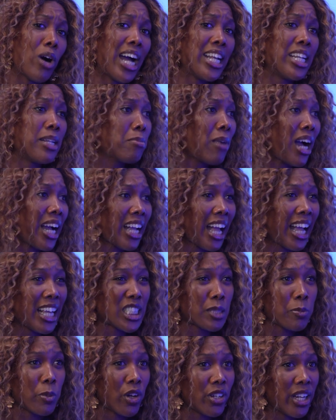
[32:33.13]
And in my
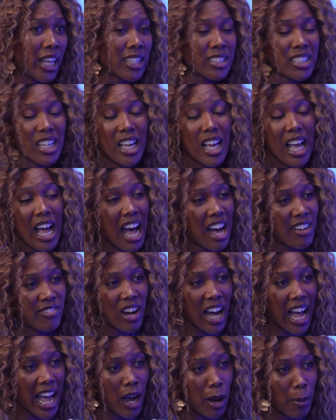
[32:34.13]
case, to be honest, have
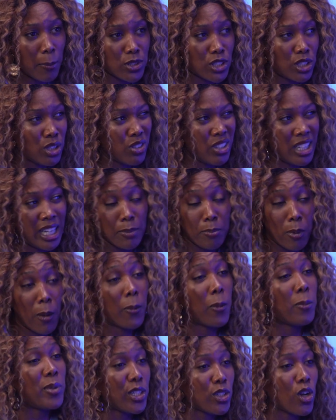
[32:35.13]
I? Absolutely,
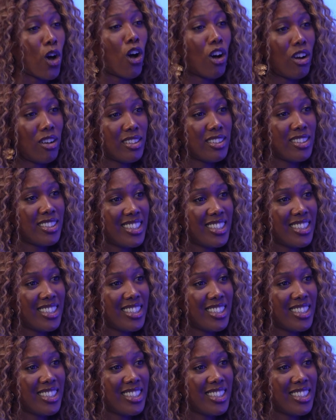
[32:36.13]
probably not.